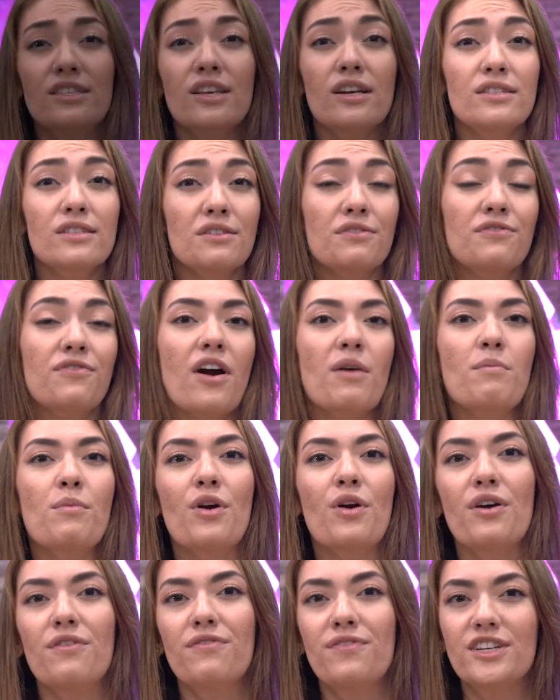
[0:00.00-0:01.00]
is also far
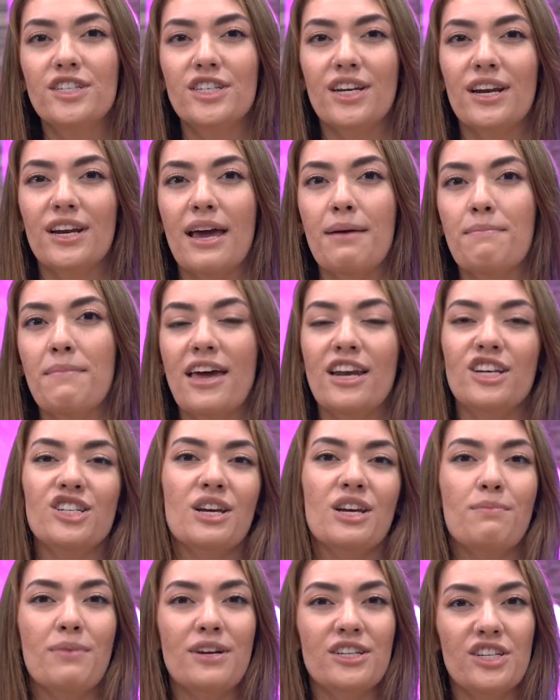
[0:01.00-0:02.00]
more efficient at
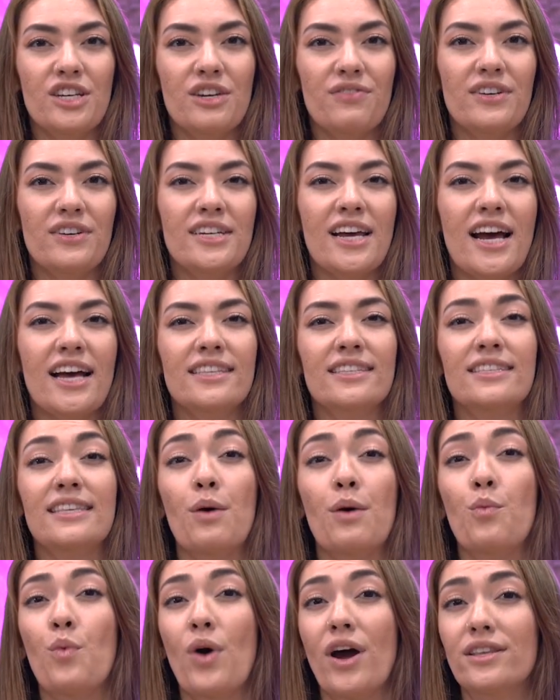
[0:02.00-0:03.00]
managing a bunch of different tasks
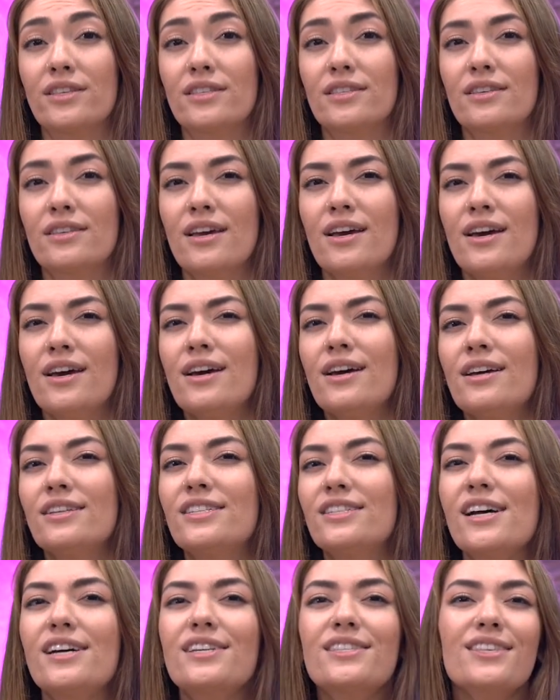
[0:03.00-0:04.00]
at once.
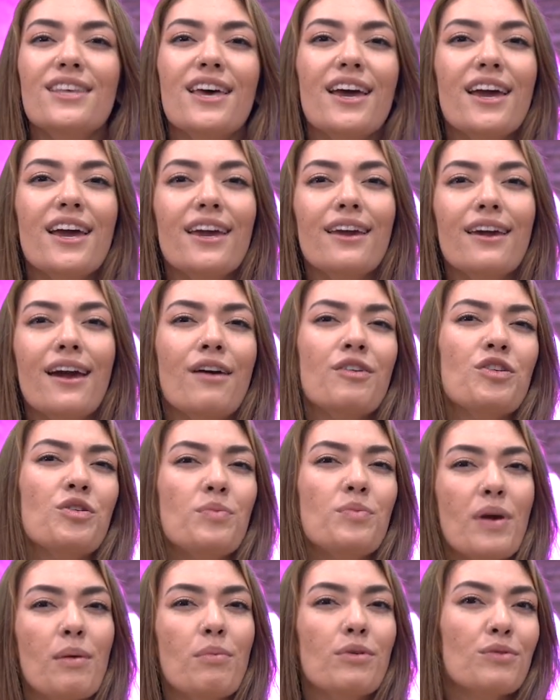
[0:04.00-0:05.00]
Just like how you
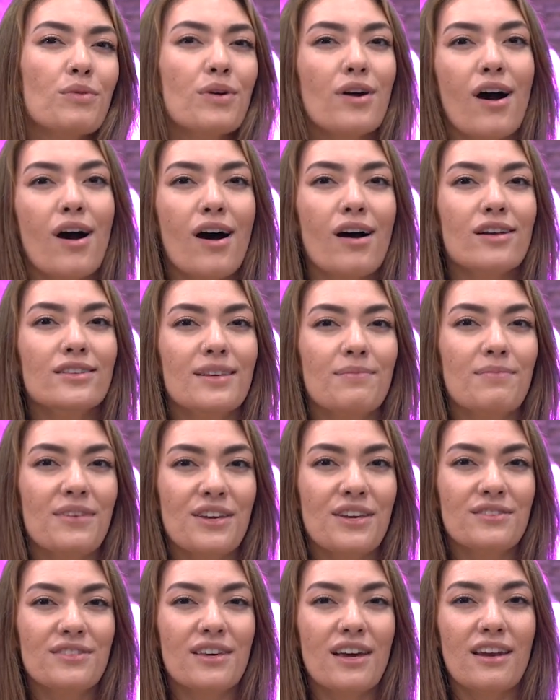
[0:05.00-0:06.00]
would be able to recall
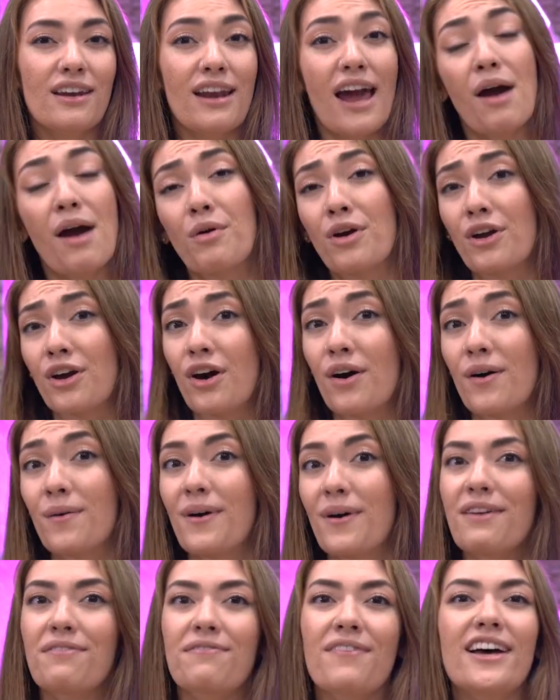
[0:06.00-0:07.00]
something you said an hour ago
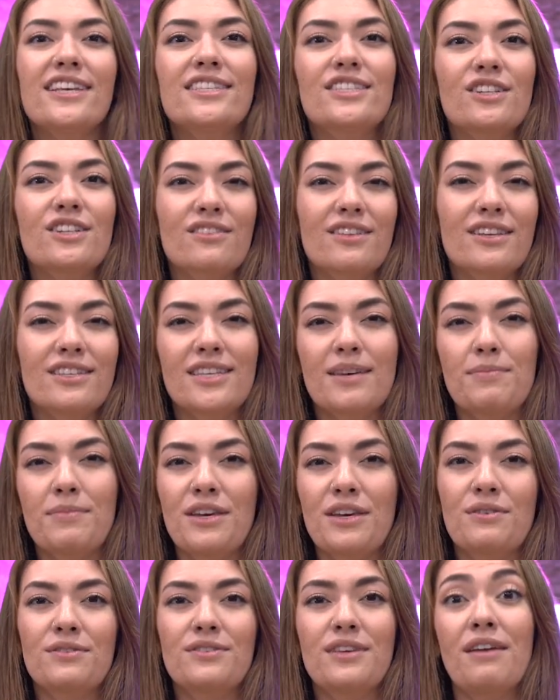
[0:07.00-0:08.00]
way faster than
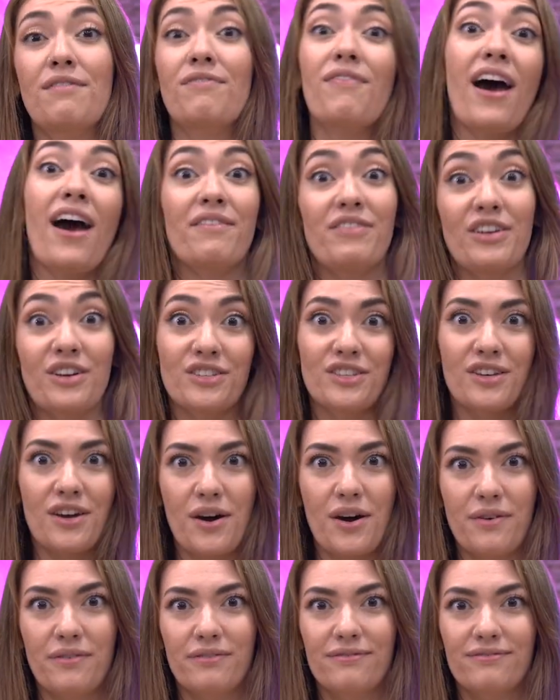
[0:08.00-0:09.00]
something you said five years ago.